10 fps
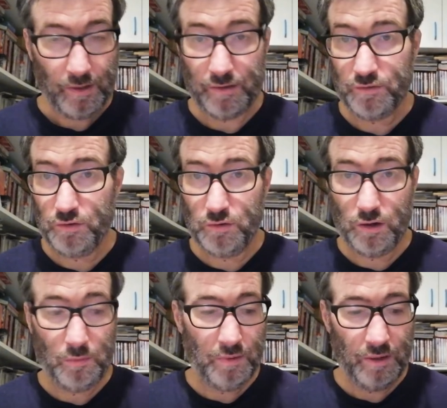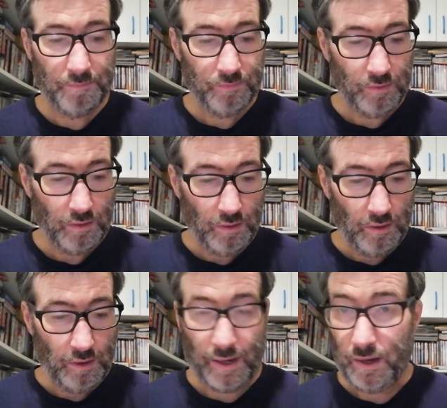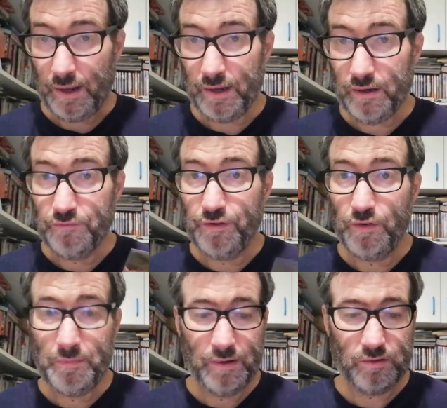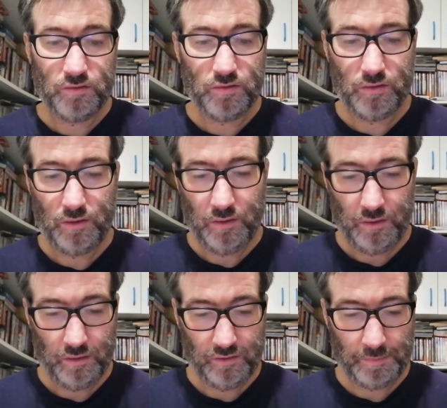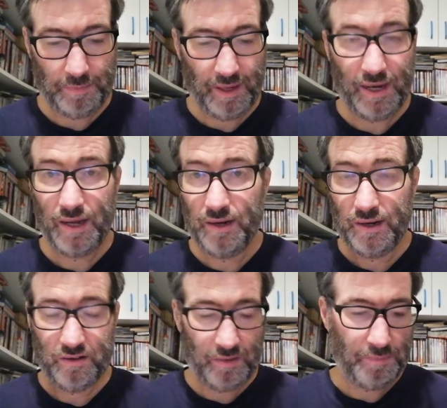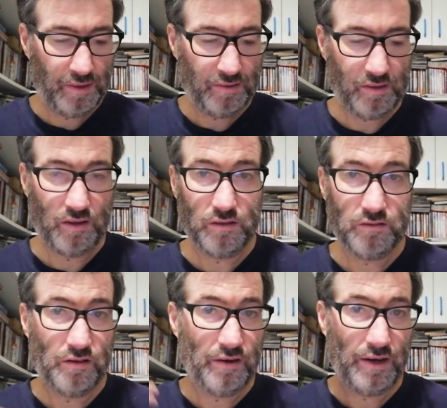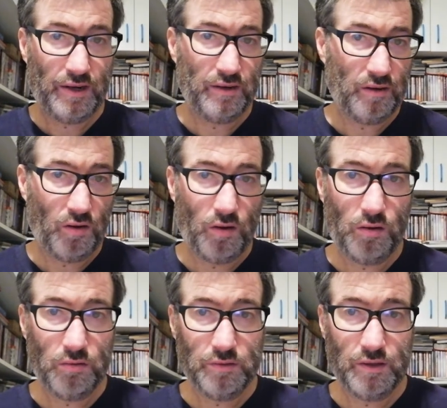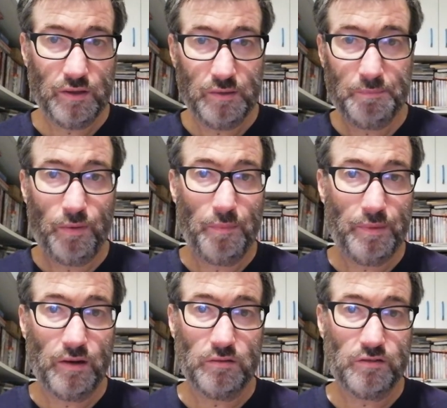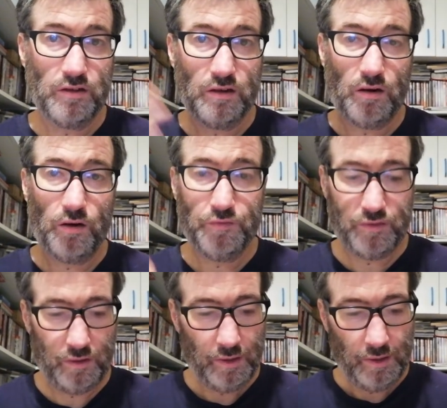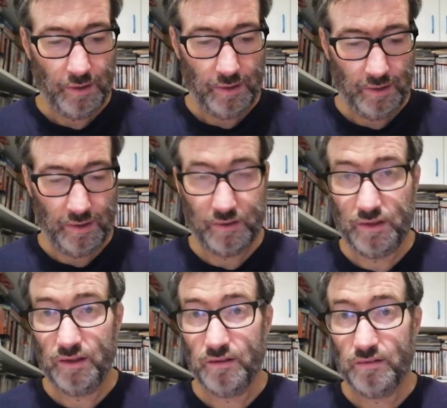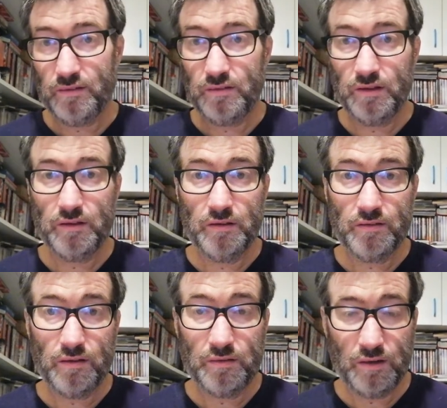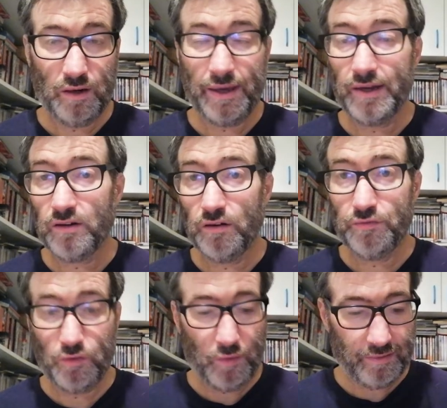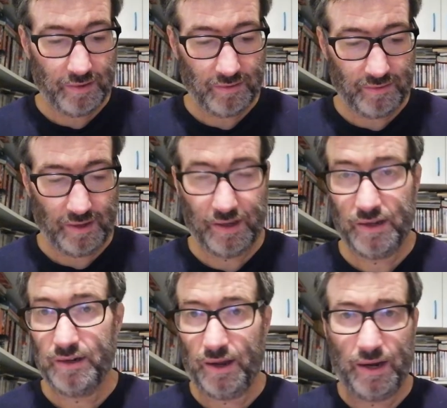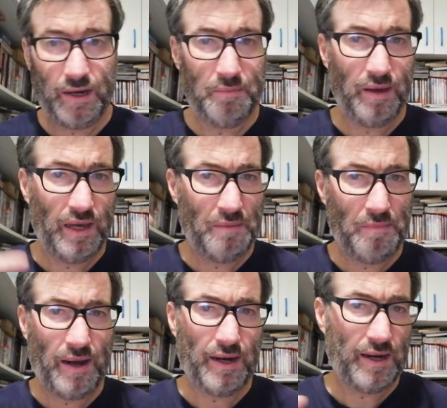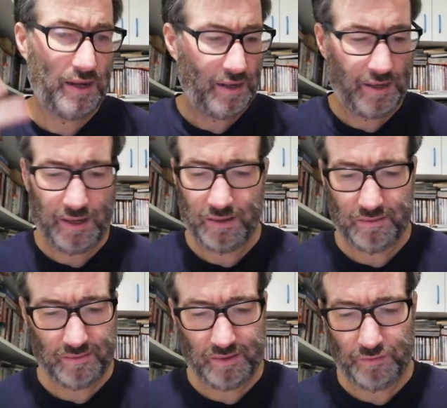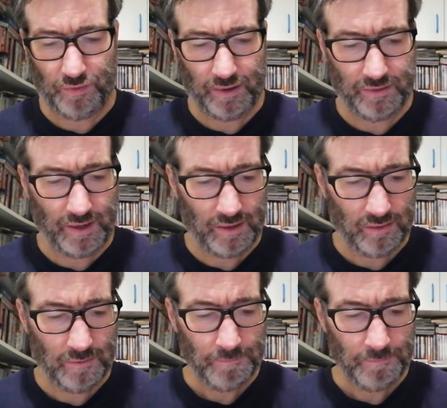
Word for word: As you know me, I like very much uh, Japan and Japanese culture and all the pop culture of the, uh, these this the land of the rising sun anime manga and stuff like that